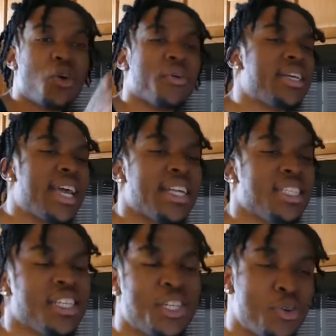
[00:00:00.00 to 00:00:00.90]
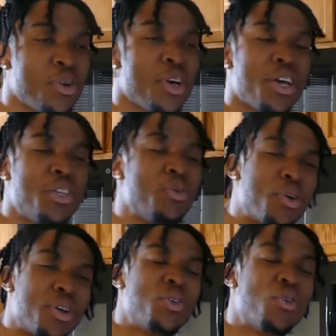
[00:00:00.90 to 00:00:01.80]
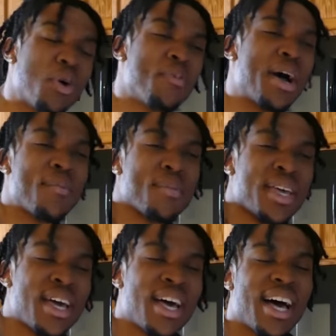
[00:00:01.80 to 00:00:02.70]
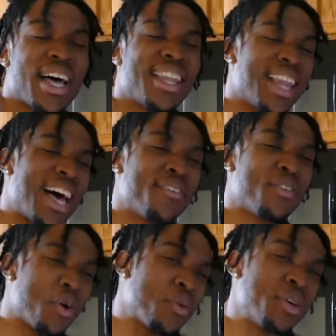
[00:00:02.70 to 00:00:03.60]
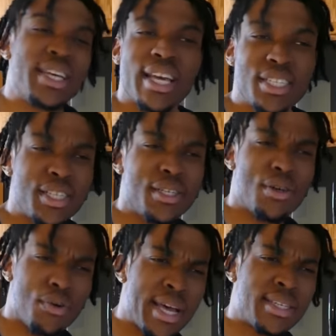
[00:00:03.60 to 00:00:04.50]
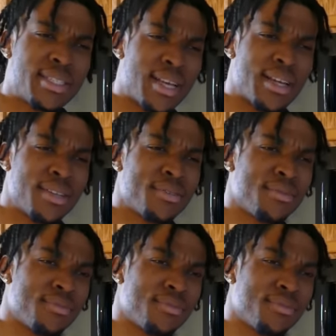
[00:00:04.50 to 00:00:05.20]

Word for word: Cory Kenshin. You, you, you remind me a lot of Cory Kenshin. You know that, son?